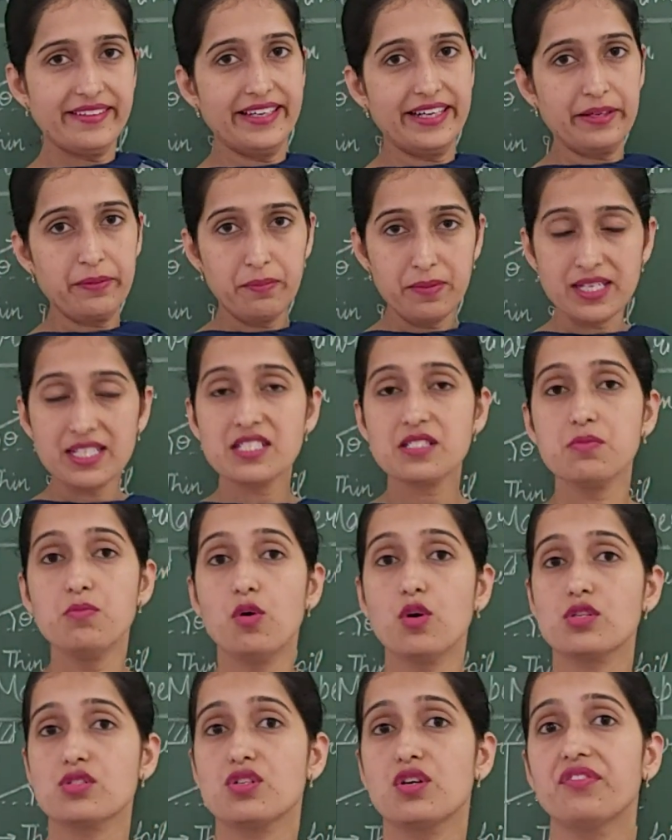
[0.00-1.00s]
That means
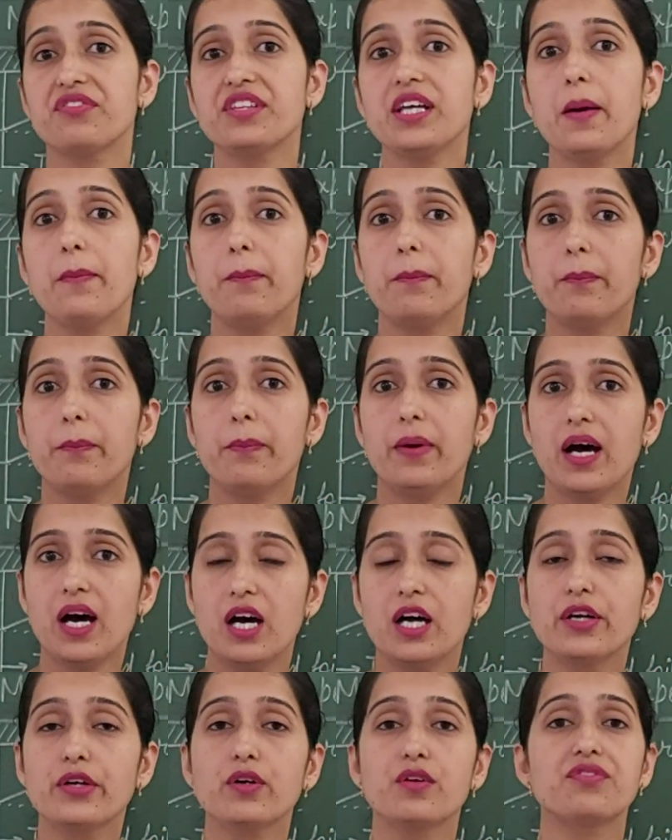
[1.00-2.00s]
most of the
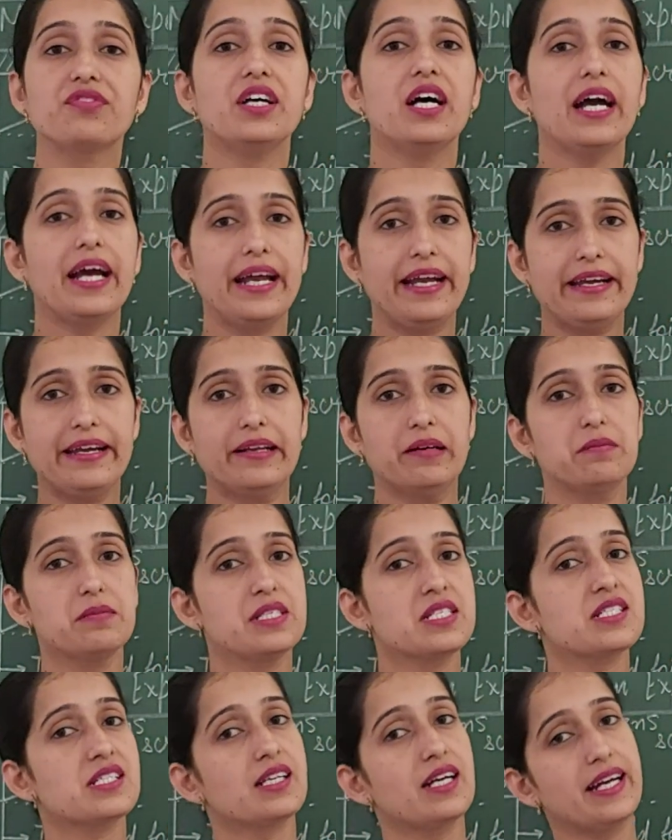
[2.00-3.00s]
part of the
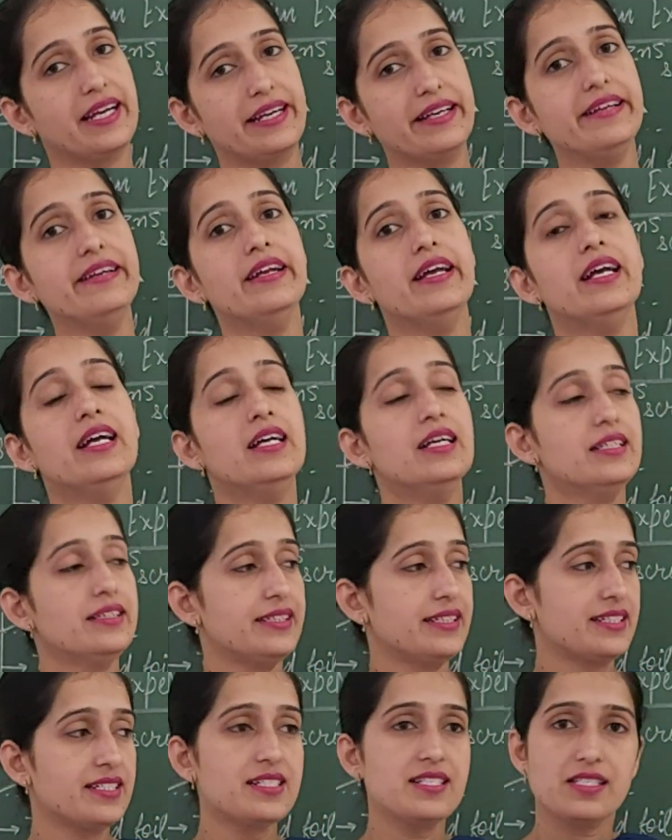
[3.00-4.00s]
atom inside,
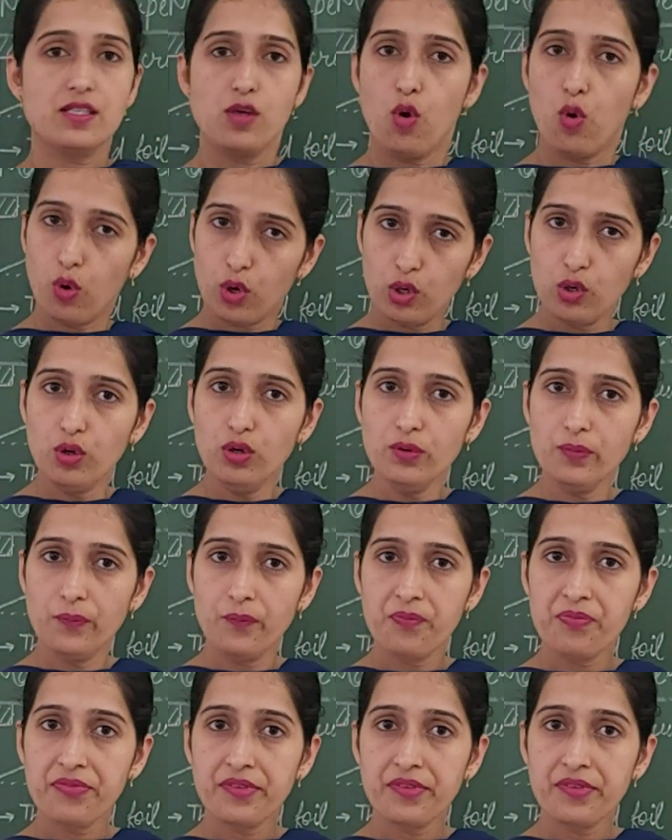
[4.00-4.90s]
that is hollow.